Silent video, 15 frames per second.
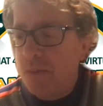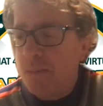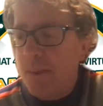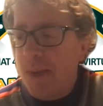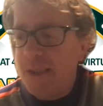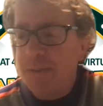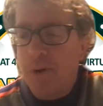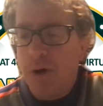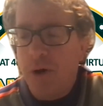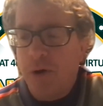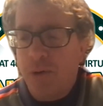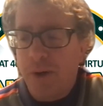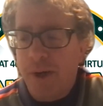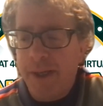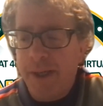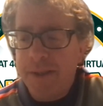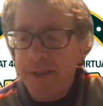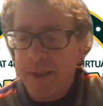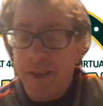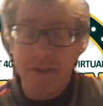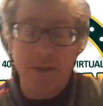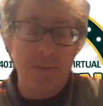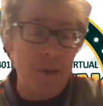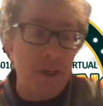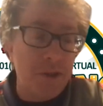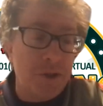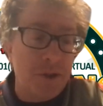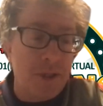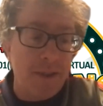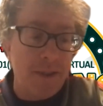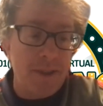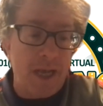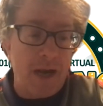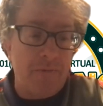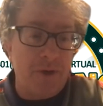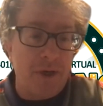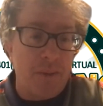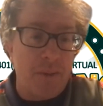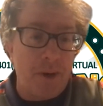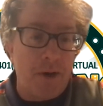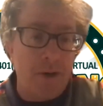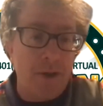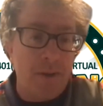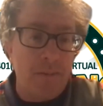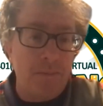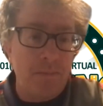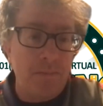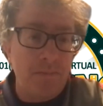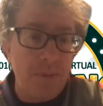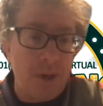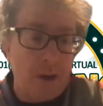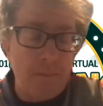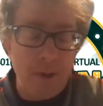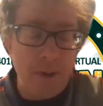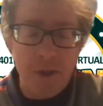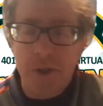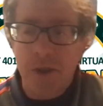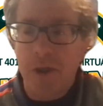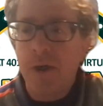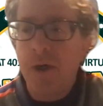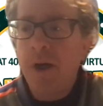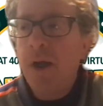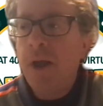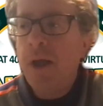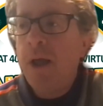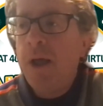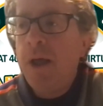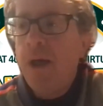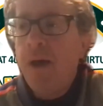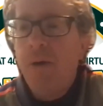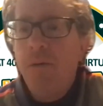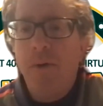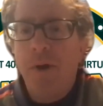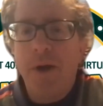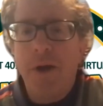baseball great, and especially as an African-American, pitcher. What